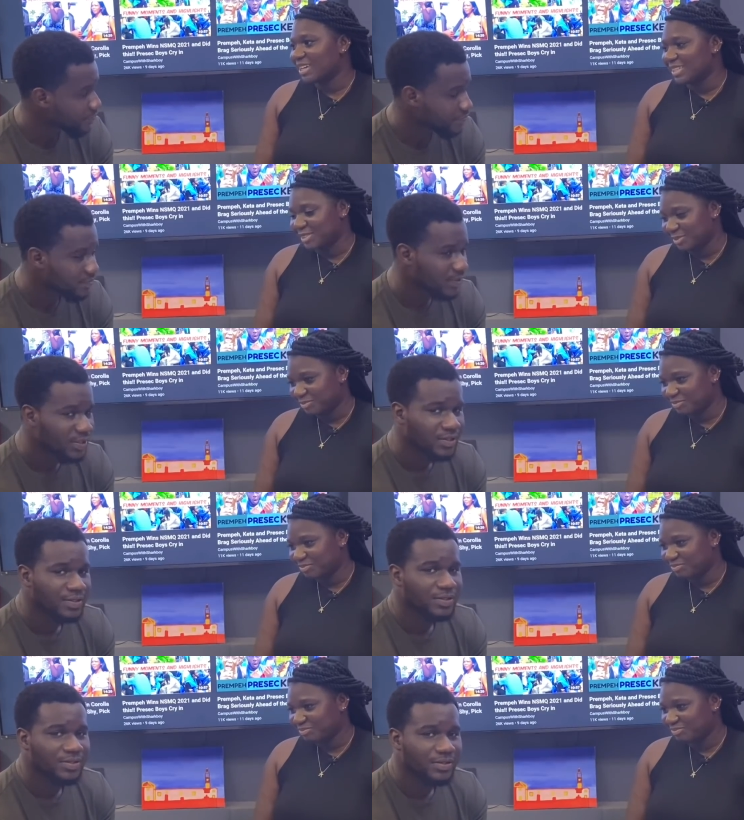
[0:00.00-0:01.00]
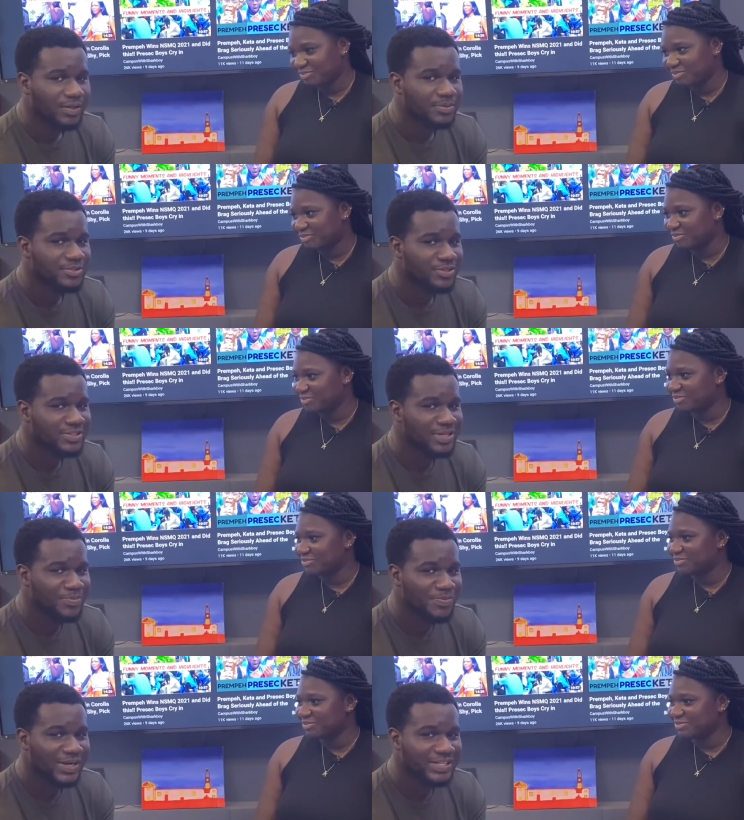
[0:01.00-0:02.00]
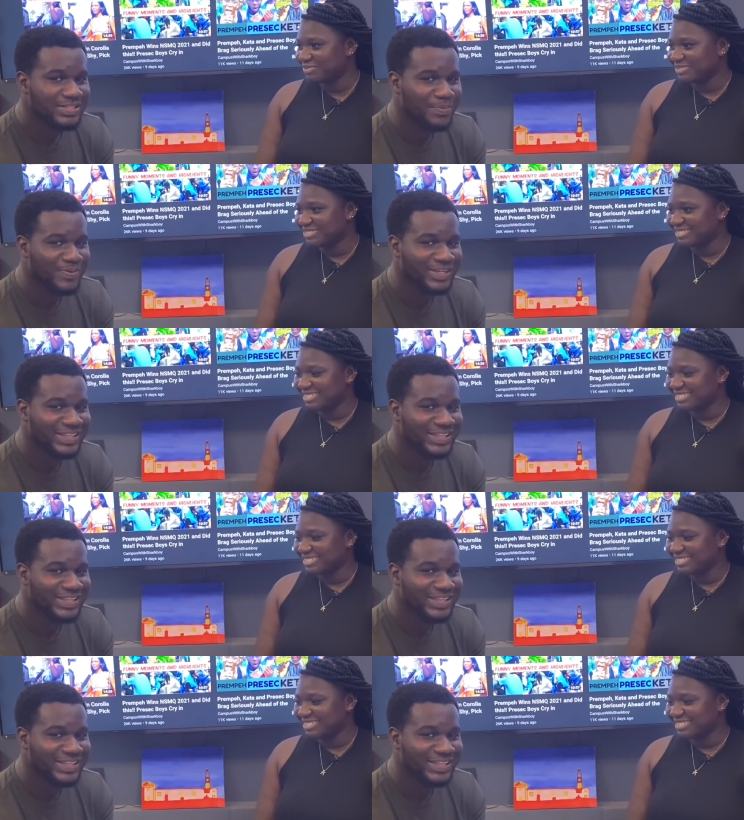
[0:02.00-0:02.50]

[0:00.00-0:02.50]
Speaker 1: I do. I'm sure some people are disappointed.